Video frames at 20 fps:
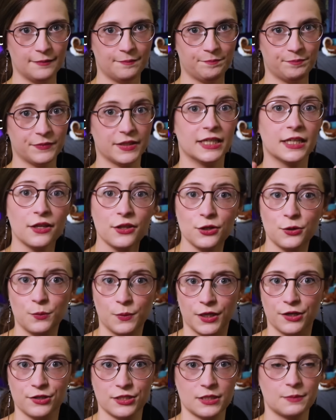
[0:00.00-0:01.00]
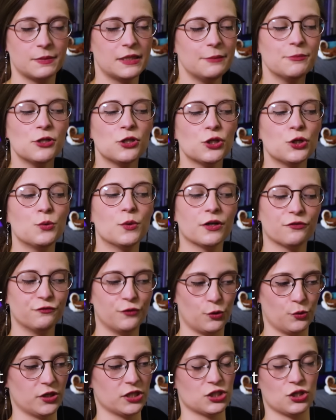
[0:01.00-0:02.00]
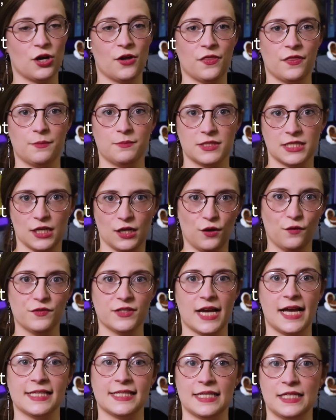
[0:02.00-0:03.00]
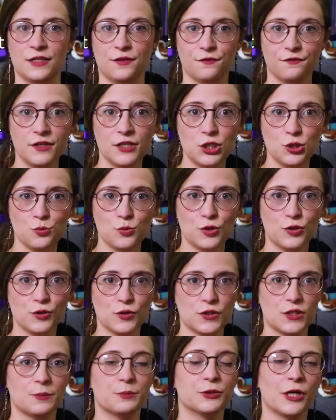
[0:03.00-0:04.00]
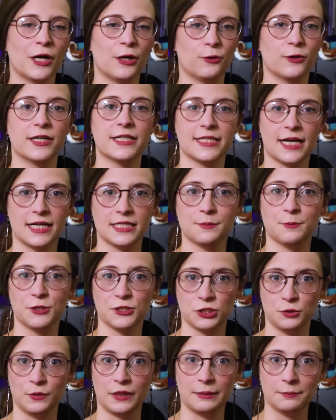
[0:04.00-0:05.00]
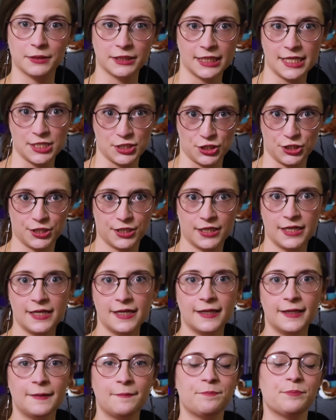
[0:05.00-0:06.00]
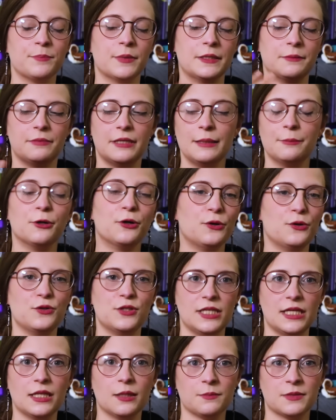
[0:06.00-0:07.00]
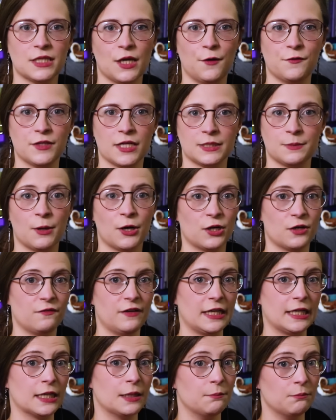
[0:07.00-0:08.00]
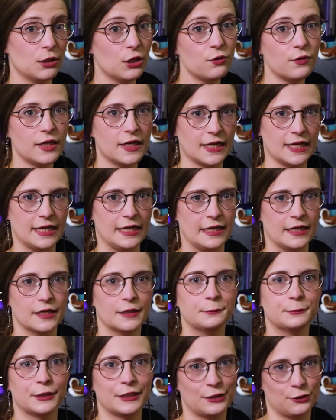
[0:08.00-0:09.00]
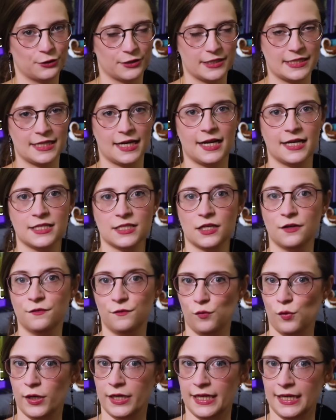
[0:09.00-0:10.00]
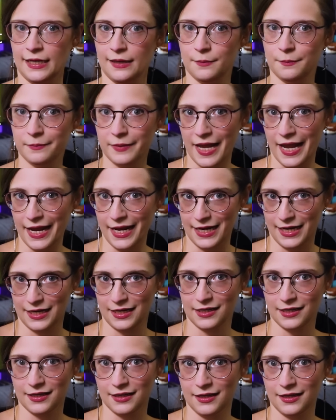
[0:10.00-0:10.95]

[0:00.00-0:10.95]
In other words, people who are focused on themselves as individuals prioritize pursuing pleasure, but people who see themselves as part of a community prioritize avoiding pain.